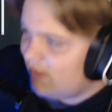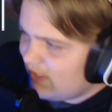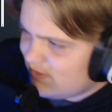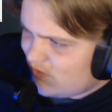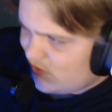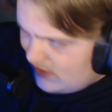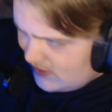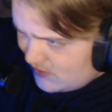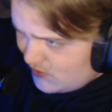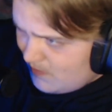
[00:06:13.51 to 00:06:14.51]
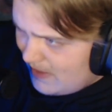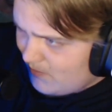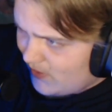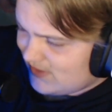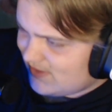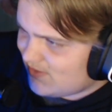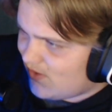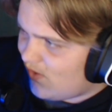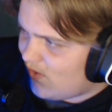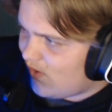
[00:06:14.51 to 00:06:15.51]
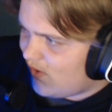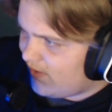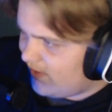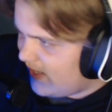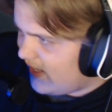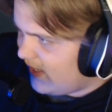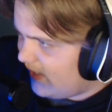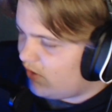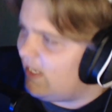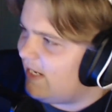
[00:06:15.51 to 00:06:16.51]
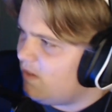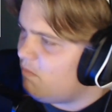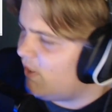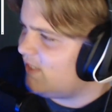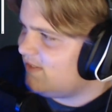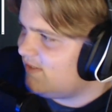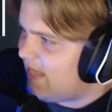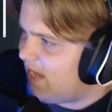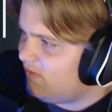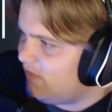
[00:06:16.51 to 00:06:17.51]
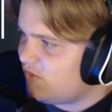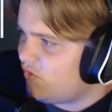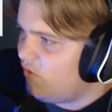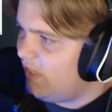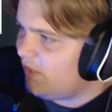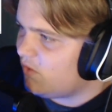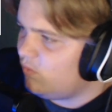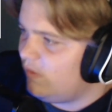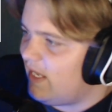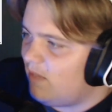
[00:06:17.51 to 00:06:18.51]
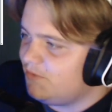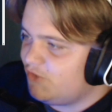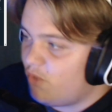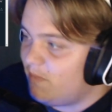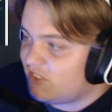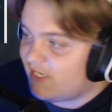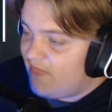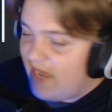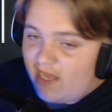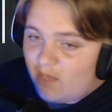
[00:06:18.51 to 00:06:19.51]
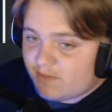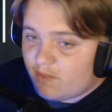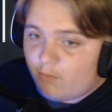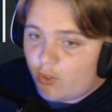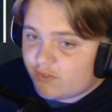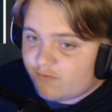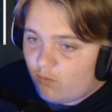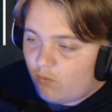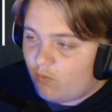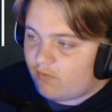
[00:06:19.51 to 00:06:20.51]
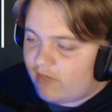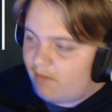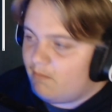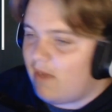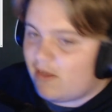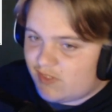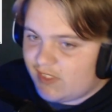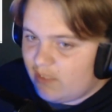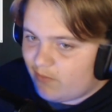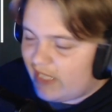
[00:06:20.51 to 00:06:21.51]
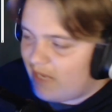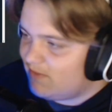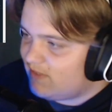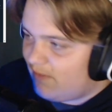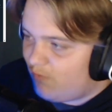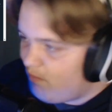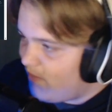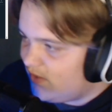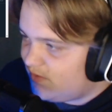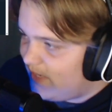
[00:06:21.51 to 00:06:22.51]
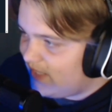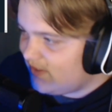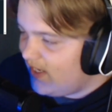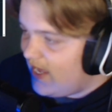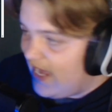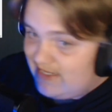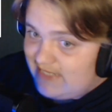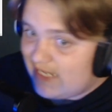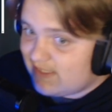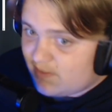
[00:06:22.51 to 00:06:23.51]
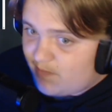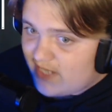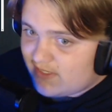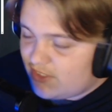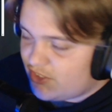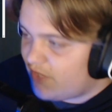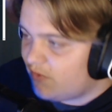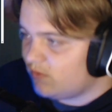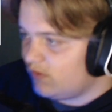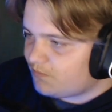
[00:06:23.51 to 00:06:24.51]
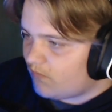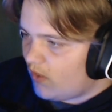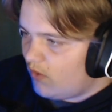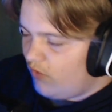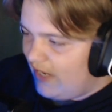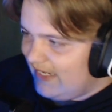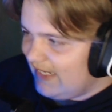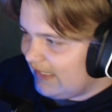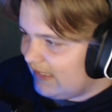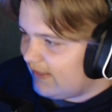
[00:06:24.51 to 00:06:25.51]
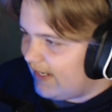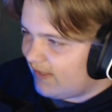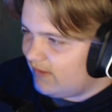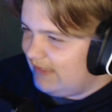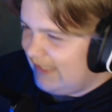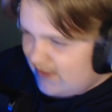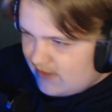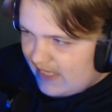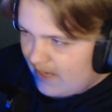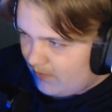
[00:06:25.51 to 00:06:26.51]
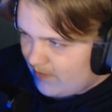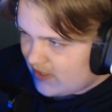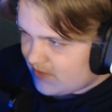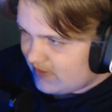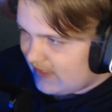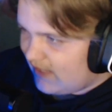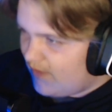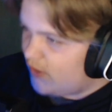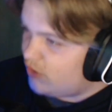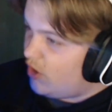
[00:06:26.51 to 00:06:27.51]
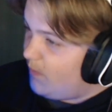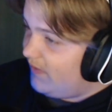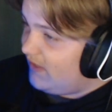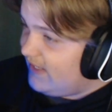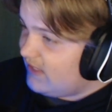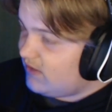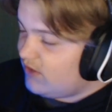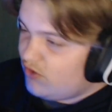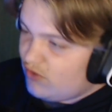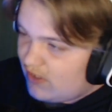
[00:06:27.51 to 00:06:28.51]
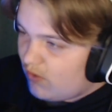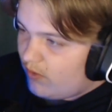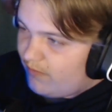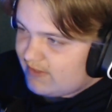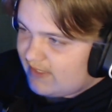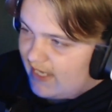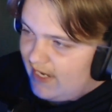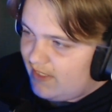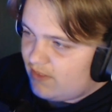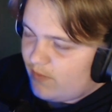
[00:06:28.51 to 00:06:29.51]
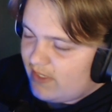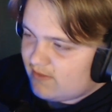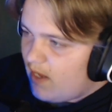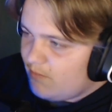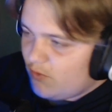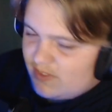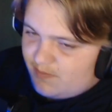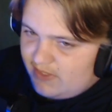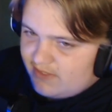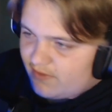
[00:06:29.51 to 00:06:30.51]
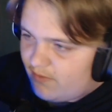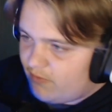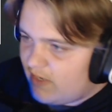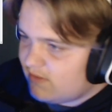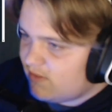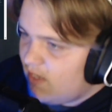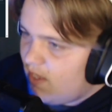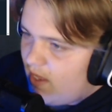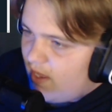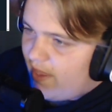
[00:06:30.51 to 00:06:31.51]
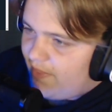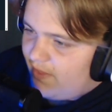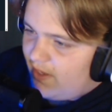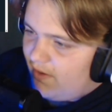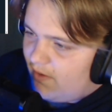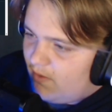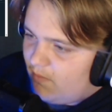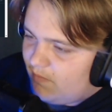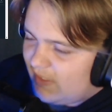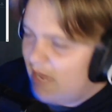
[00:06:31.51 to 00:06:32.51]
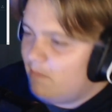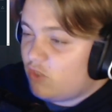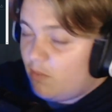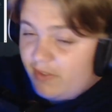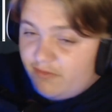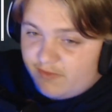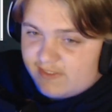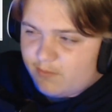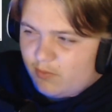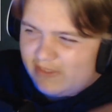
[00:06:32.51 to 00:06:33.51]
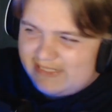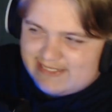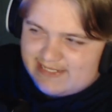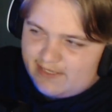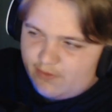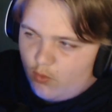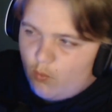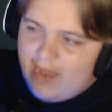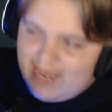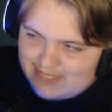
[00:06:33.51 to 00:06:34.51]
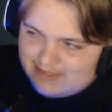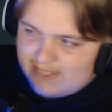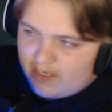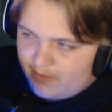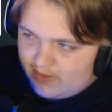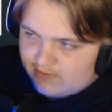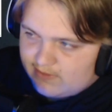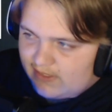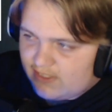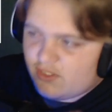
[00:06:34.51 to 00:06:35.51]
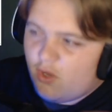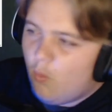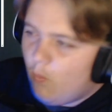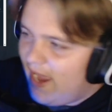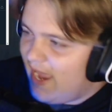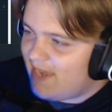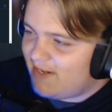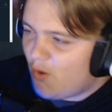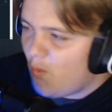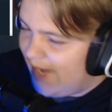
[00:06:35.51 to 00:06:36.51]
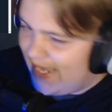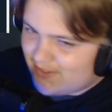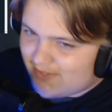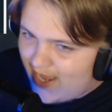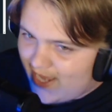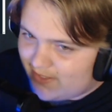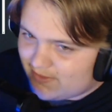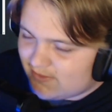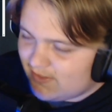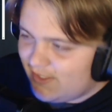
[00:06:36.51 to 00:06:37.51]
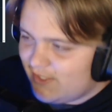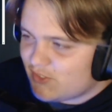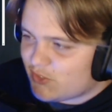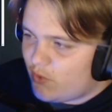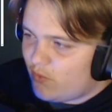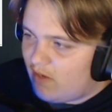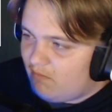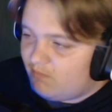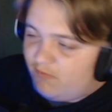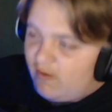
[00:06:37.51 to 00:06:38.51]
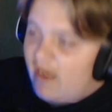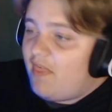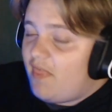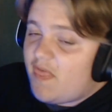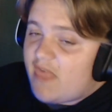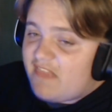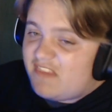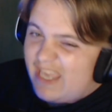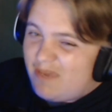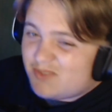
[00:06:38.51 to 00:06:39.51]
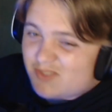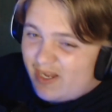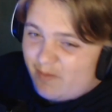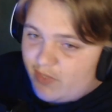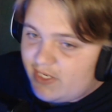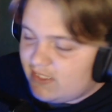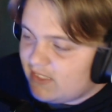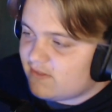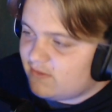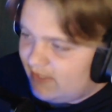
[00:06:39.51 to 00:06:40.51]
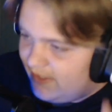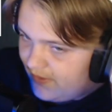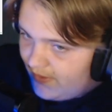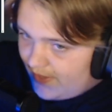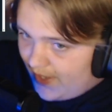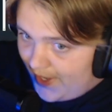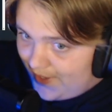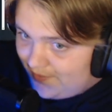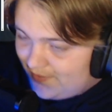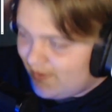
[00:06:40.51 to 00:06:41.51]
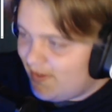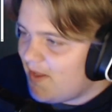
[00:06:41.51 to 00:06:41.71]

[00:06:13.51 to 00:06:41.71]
These two main monitors are on like a monitor stand. That's really cool. It helps so much. Like that helps the most for like mouse and keyboard gamers, like for mouse space and desk space in general. Really like decent cable management. Like on the top of the desk, he's using all of his like Alienware's USBs in the front, and then the cables are a bit visible, but that's like the way his setup is. Like there's no way and no place to hide it. So other than that, the cables are like pretty decently hid.